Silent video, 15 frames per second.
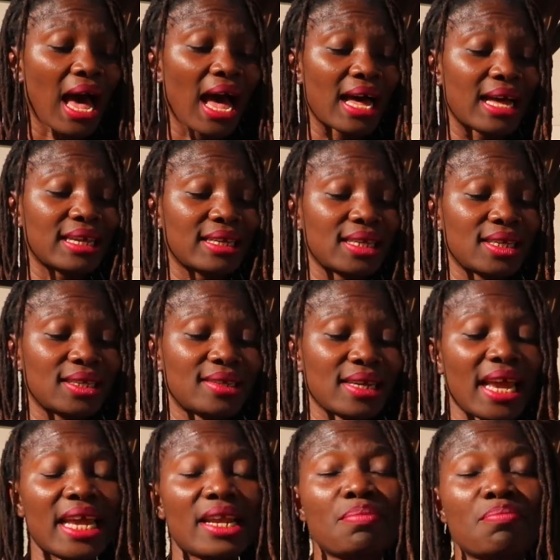and
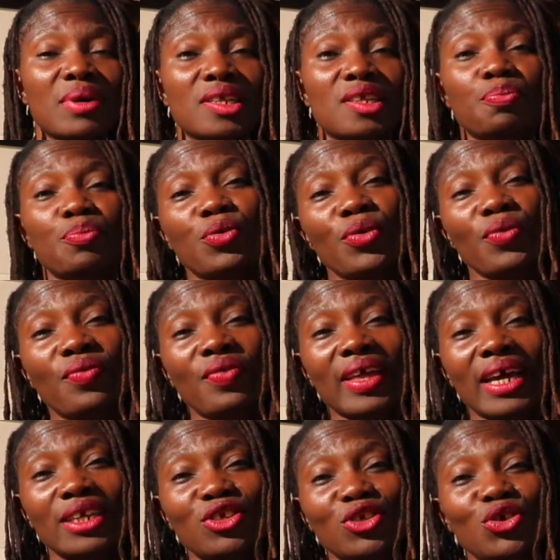it must prove
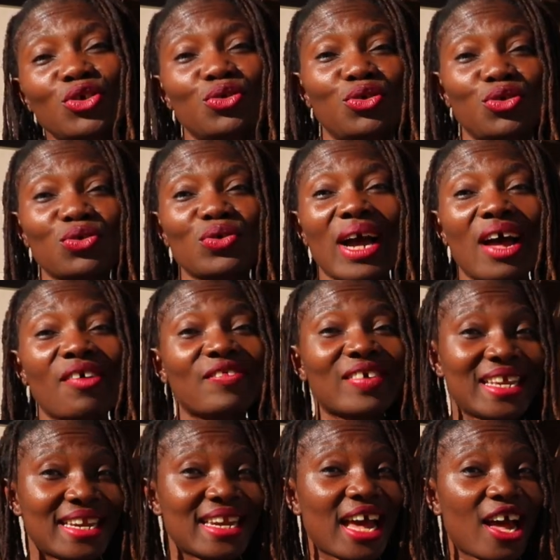that you do have
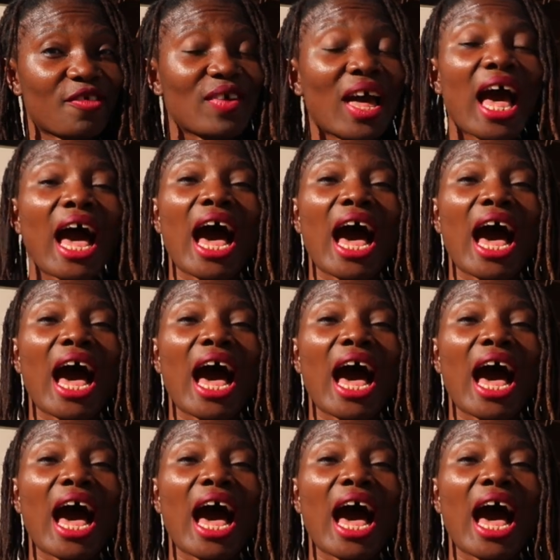enough.